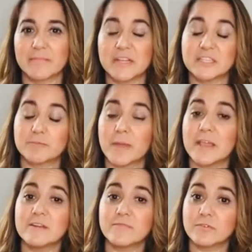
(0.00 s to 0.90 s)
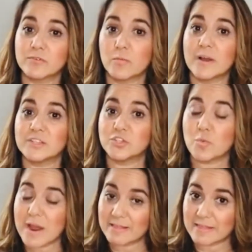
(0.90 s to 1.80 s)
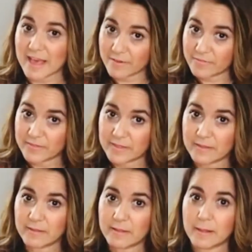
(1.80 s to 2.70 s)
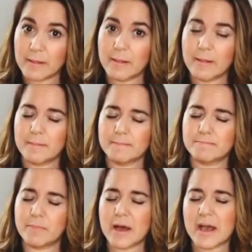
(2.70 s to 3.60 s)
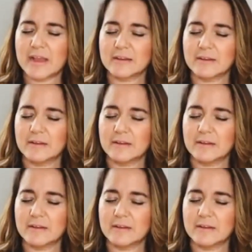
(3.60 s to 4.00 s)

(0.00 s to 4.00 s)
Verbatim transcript: it's pain for the ones who are left but